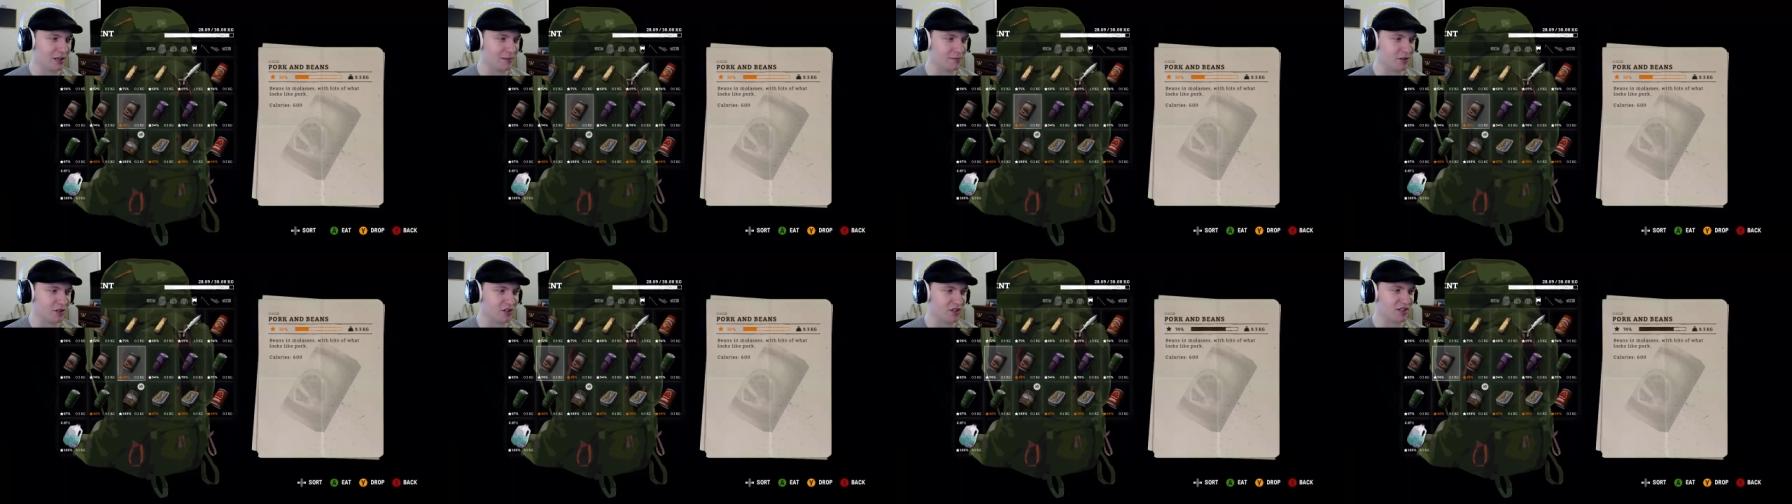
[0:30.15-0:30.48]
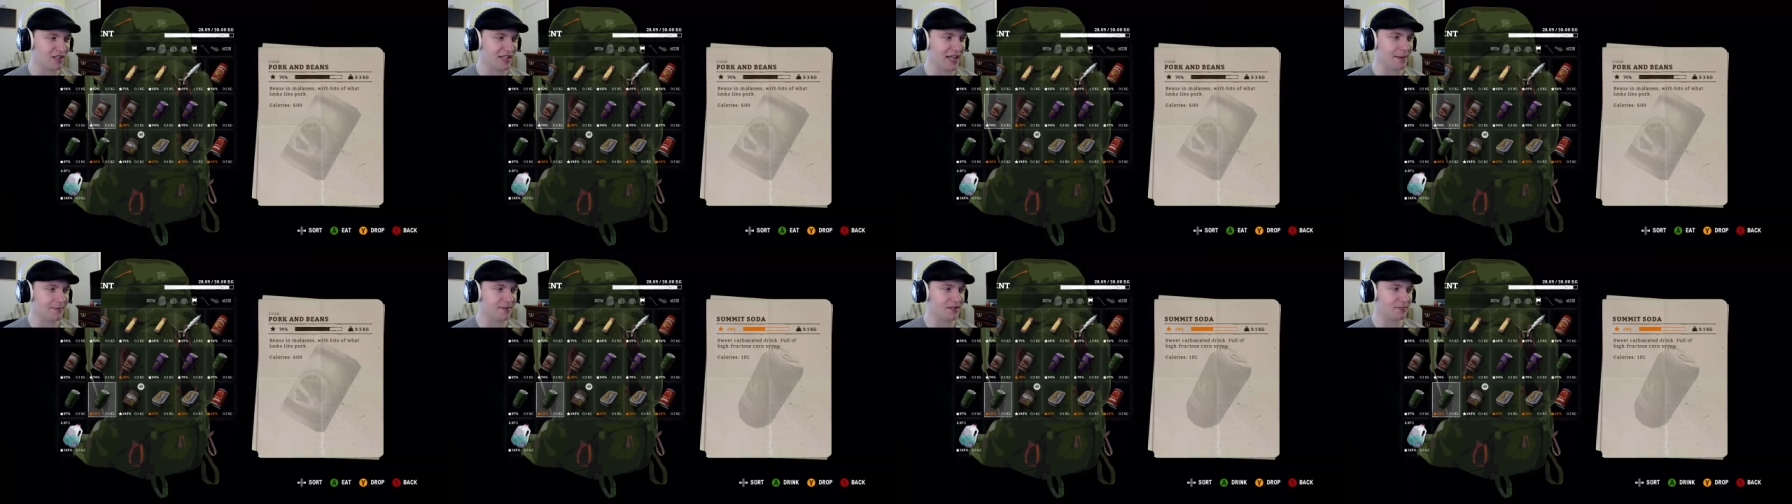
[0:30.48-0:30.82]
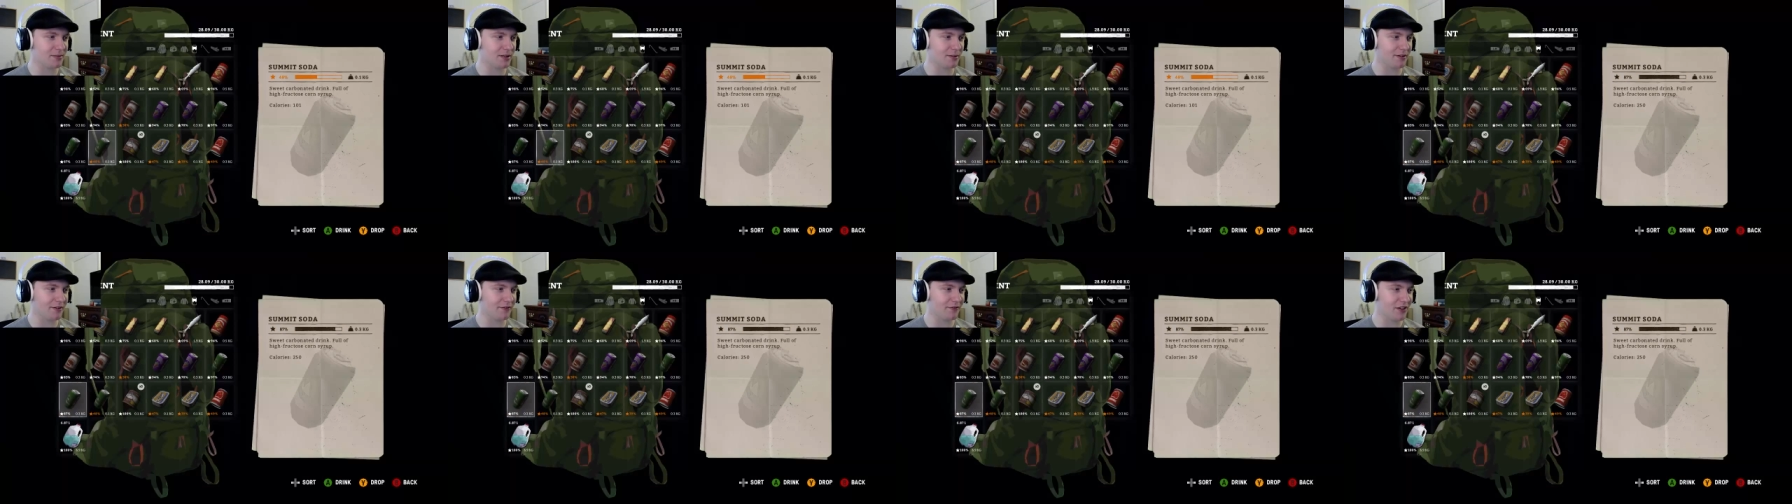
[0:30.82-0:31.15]
I'm just slap
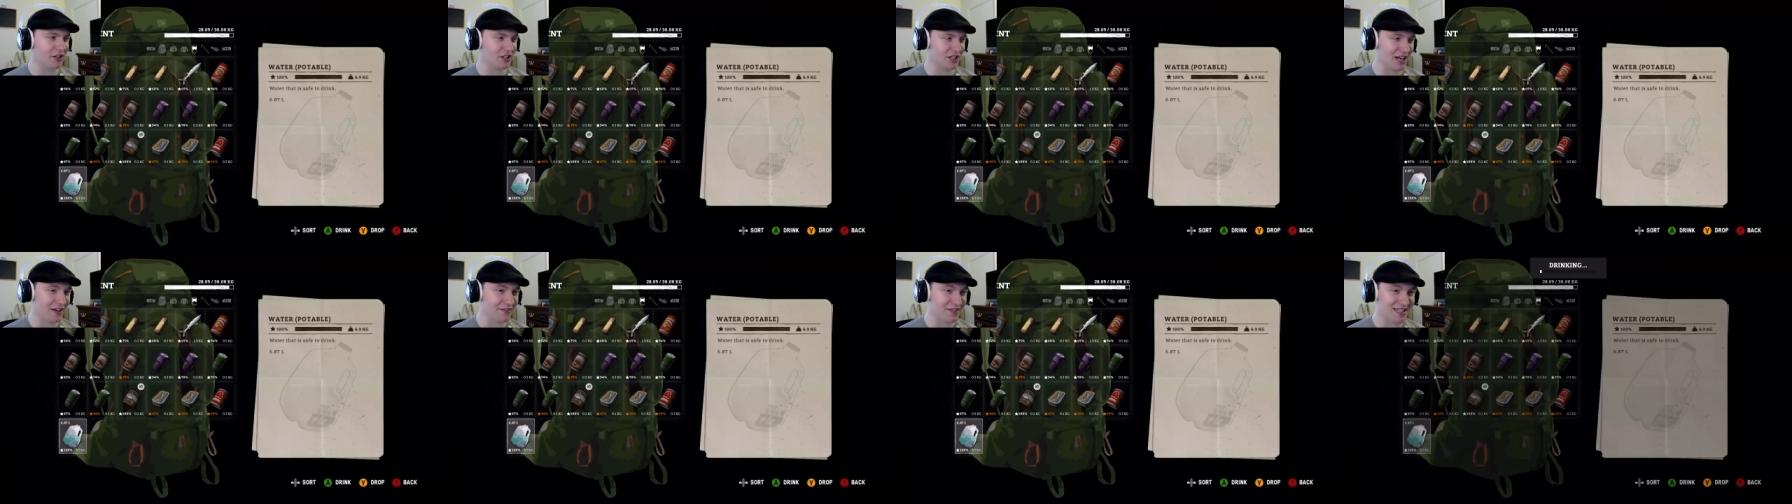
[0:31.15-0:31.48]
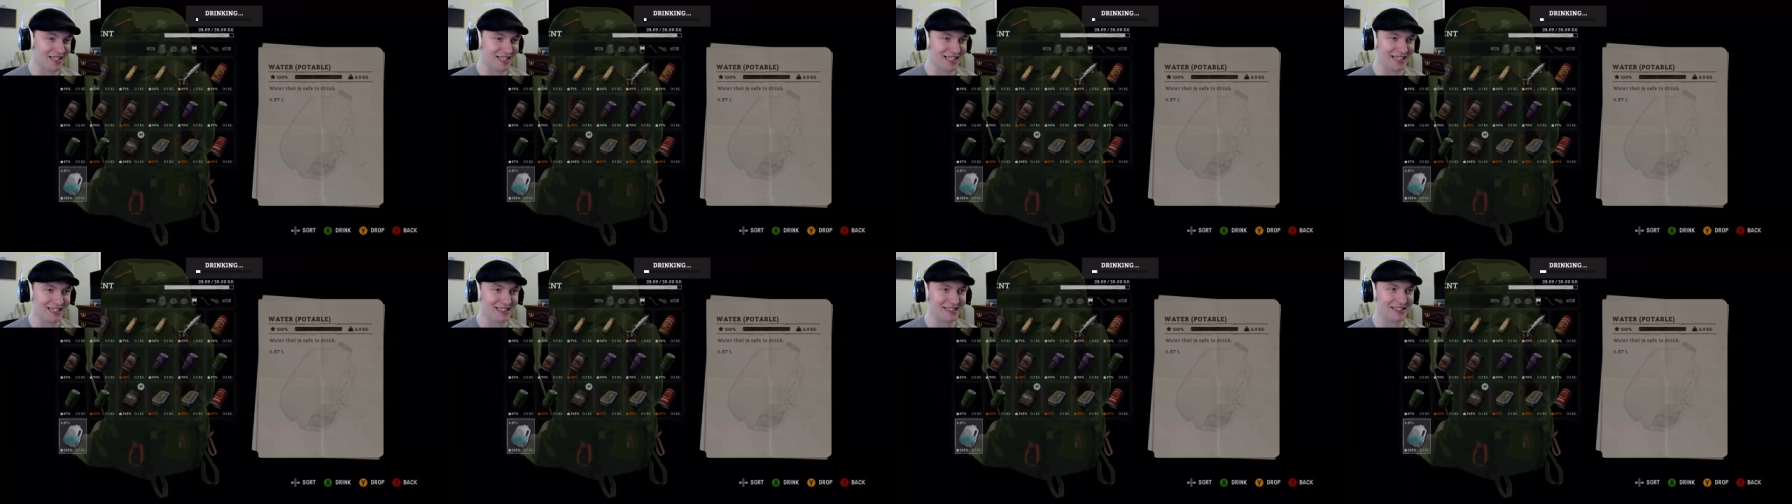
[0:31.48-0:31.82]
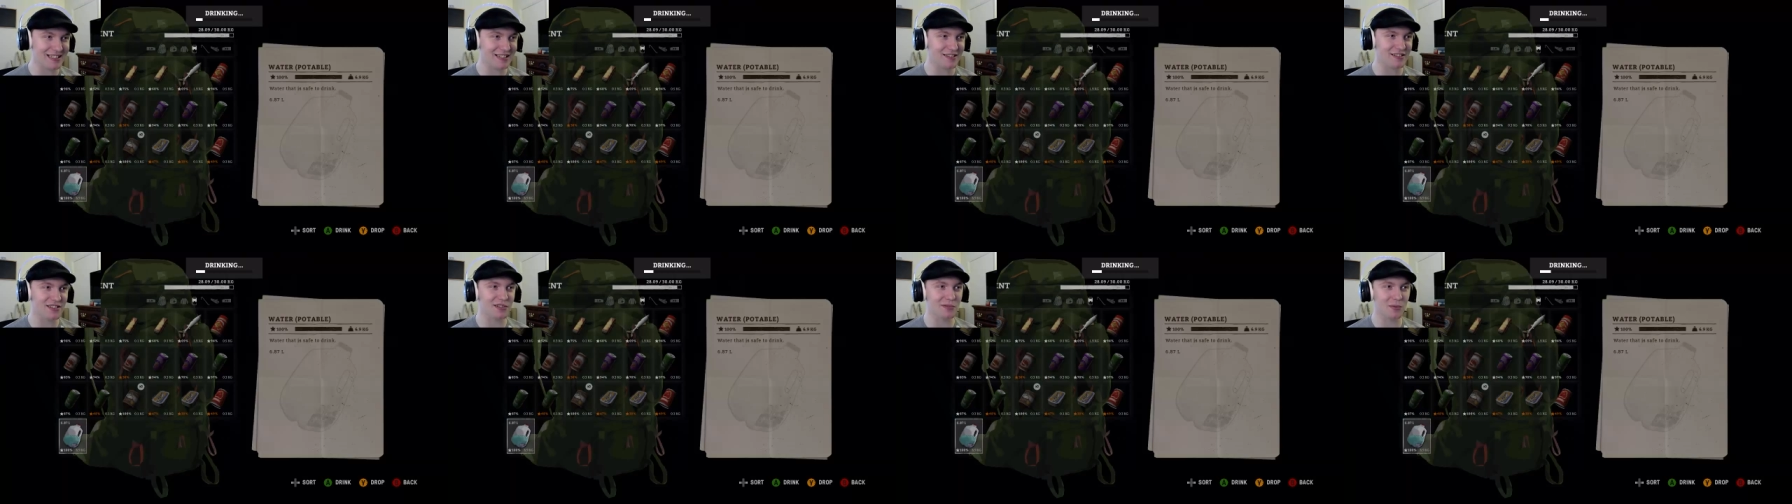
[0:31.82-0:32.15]
somebody with a fish. I have six
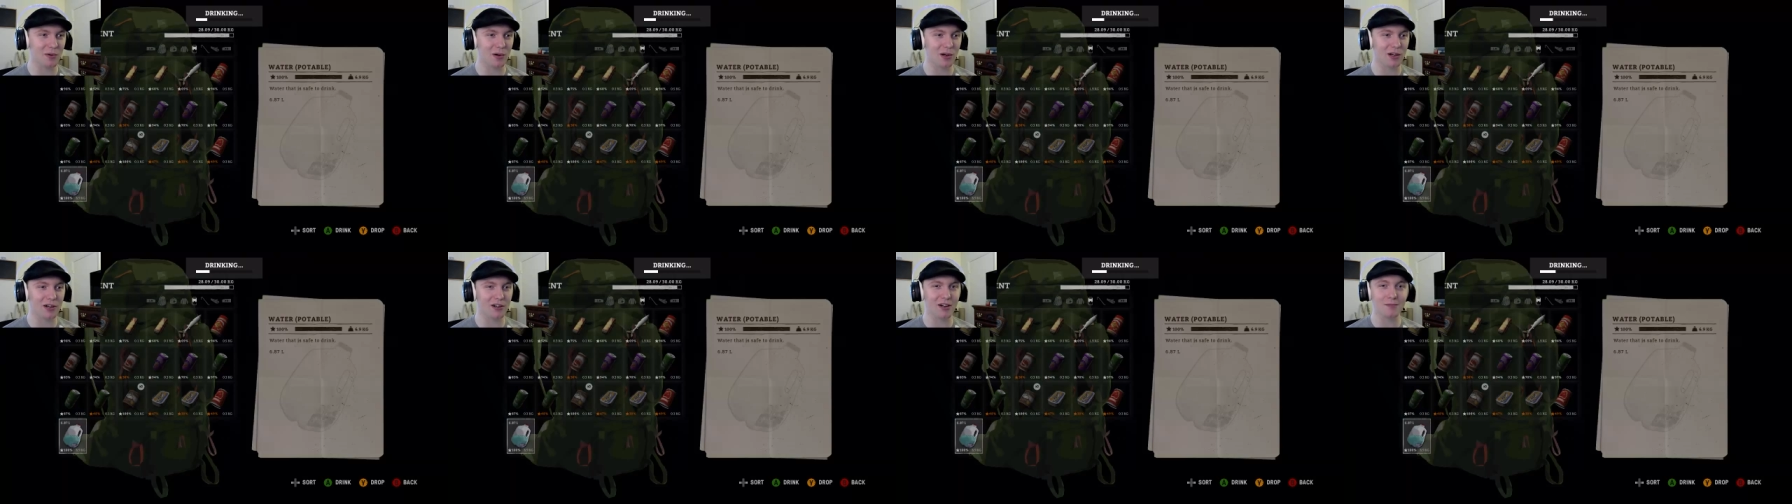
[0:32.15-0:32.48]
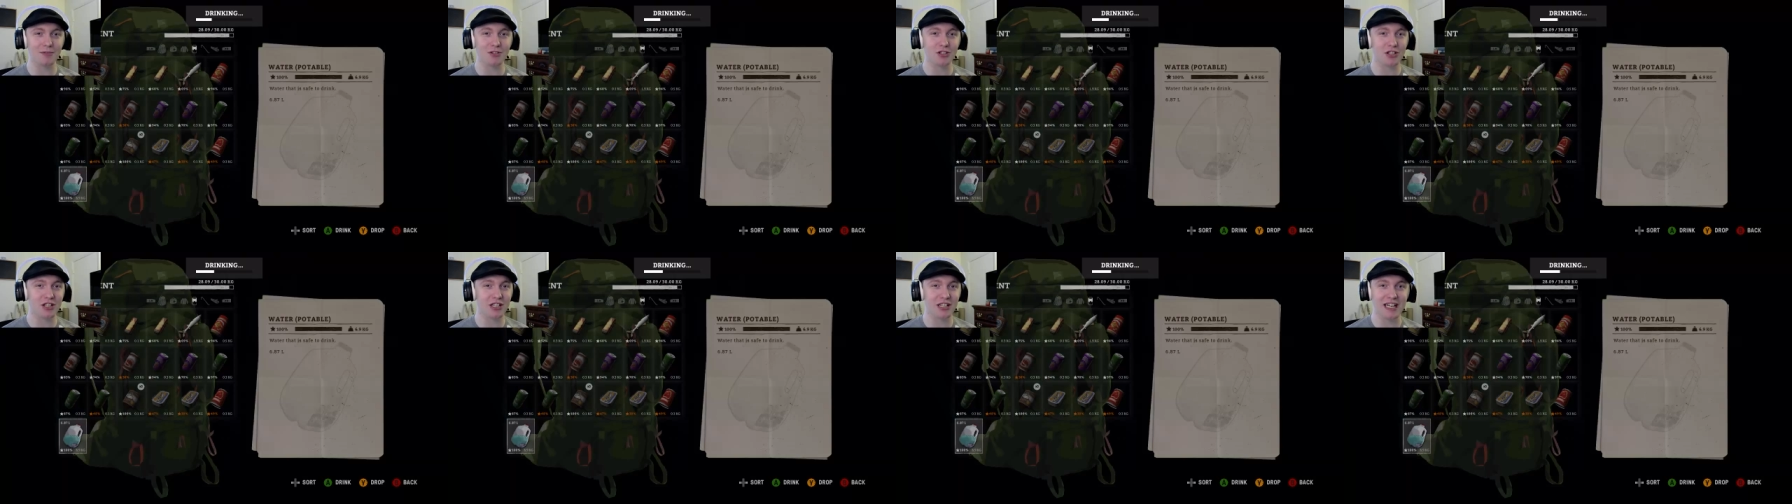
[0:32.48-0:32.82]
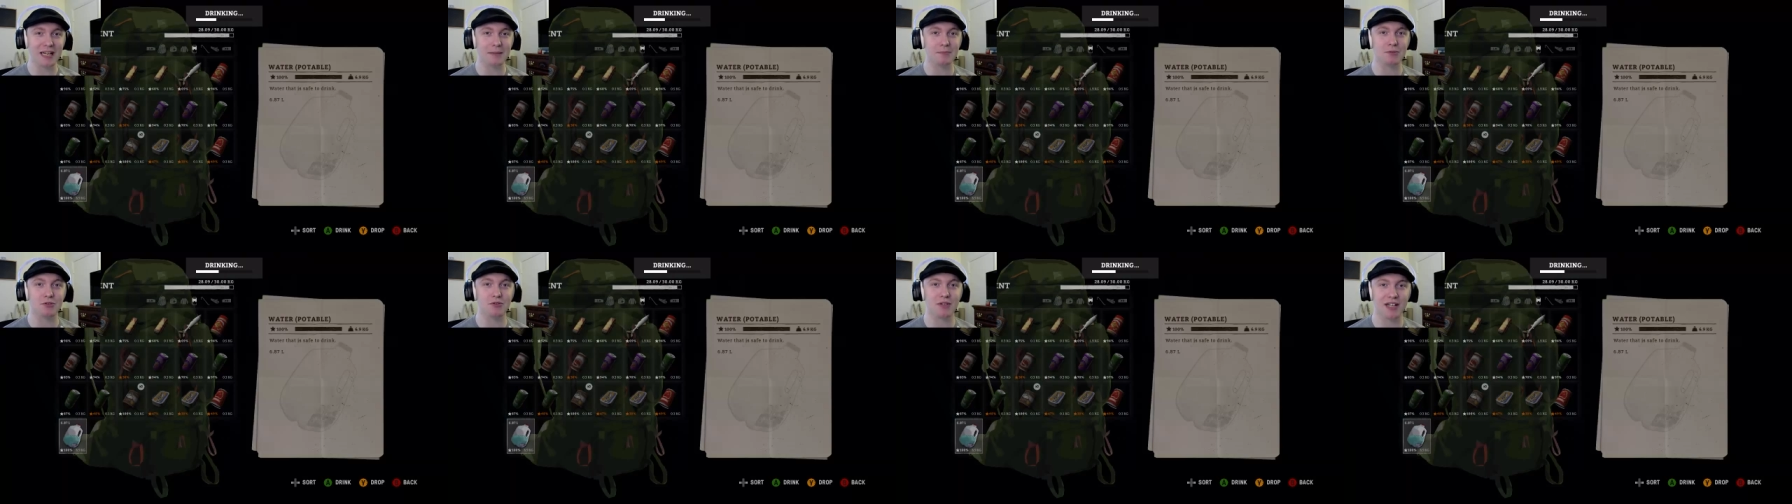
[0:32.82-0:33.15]
liters of water. I'm just gonna
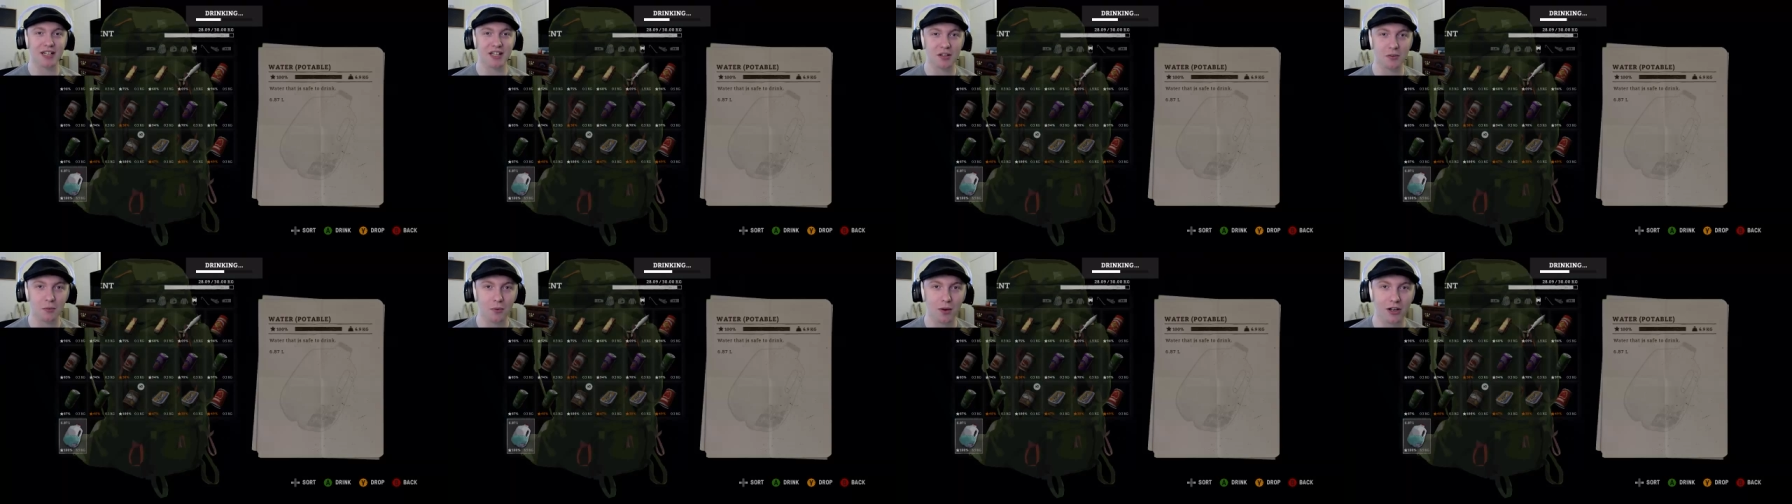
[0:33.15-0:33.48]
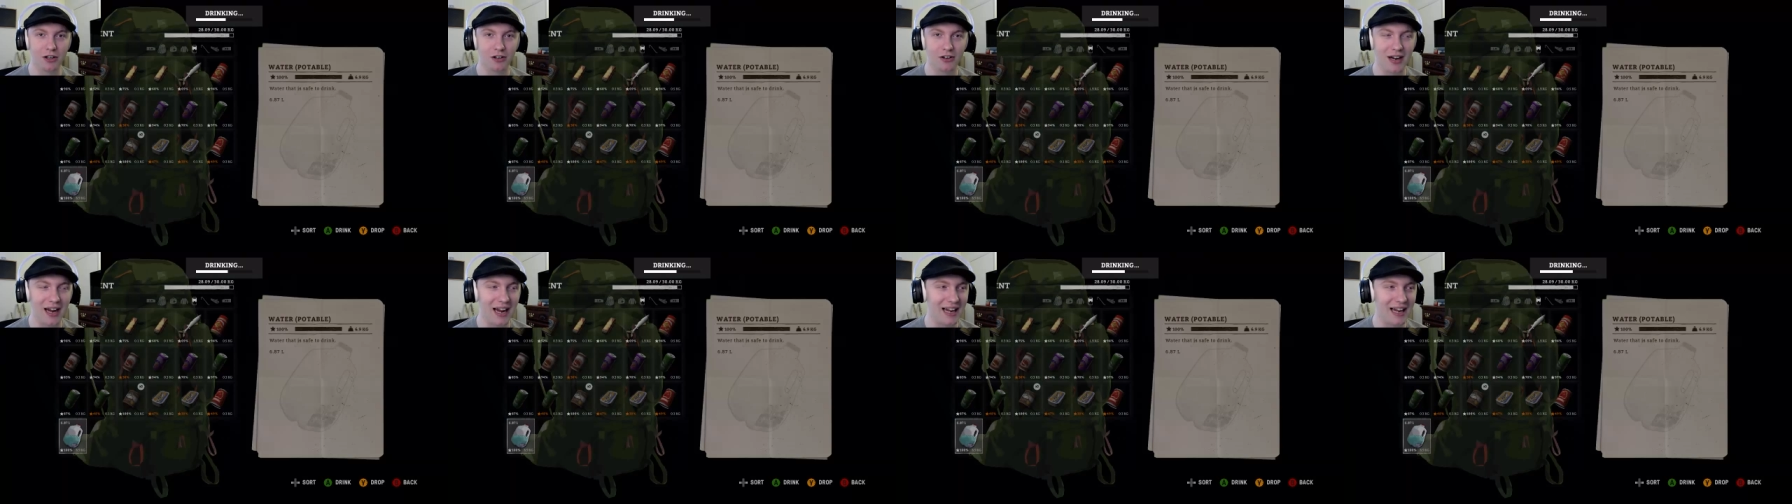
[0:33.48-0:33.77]
keep drinking the water.